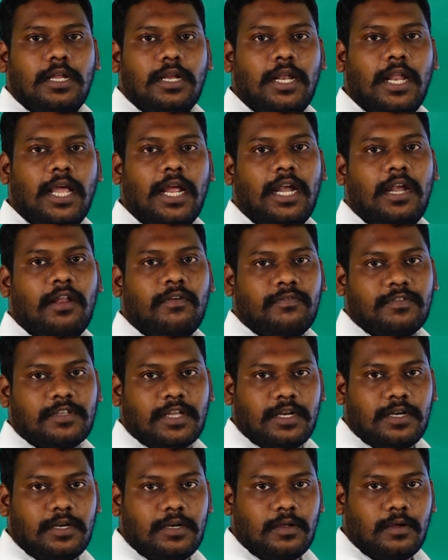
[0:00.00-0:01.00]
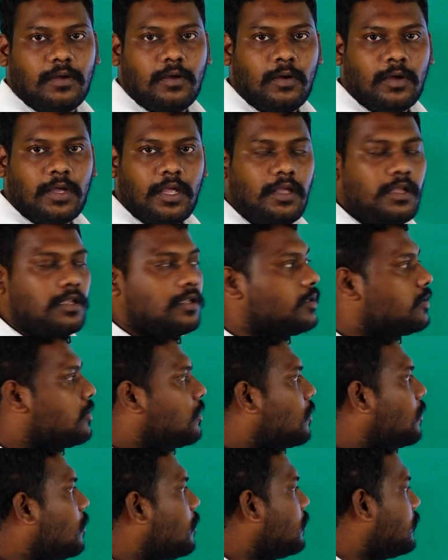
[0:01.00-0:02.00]
negative, okay?
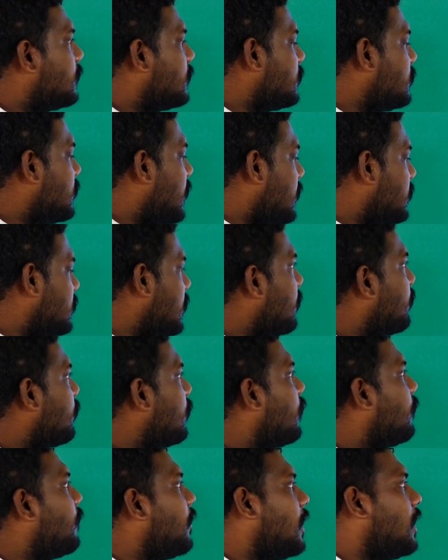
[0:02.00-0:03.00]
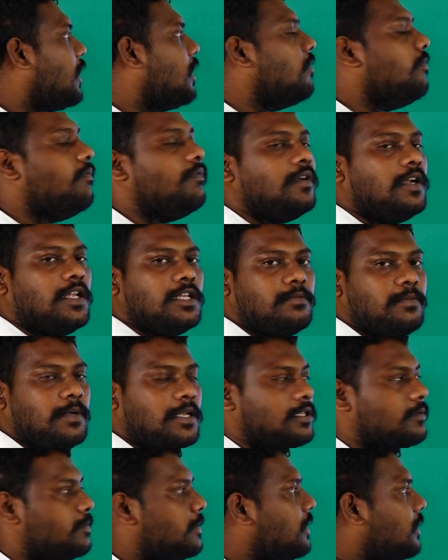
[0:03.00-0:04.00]
So this is the example of negative
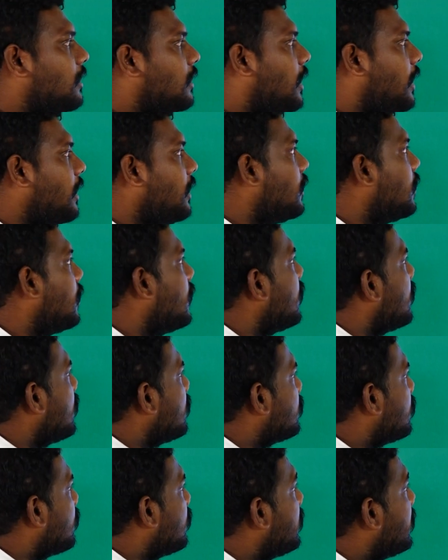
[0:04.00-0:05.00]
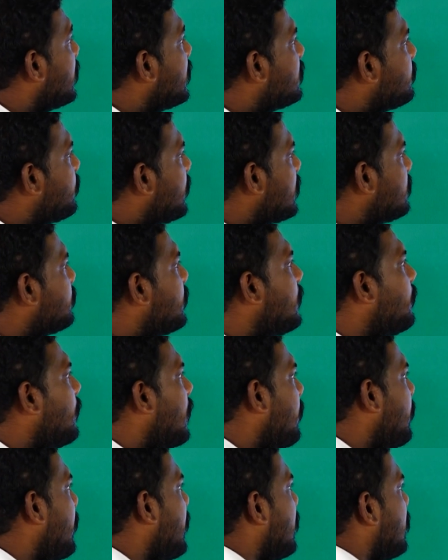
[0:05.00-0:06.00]
displacement, right? So displacement
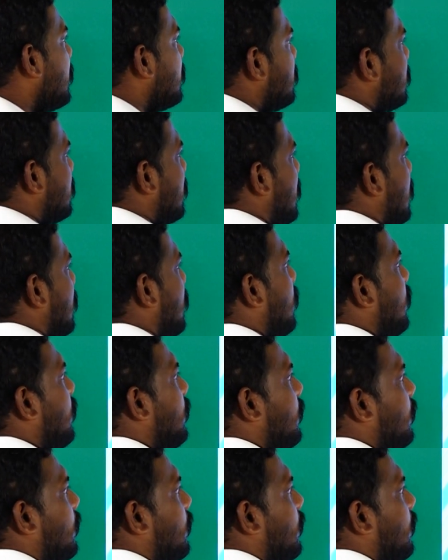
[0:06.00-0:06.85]
may be 0,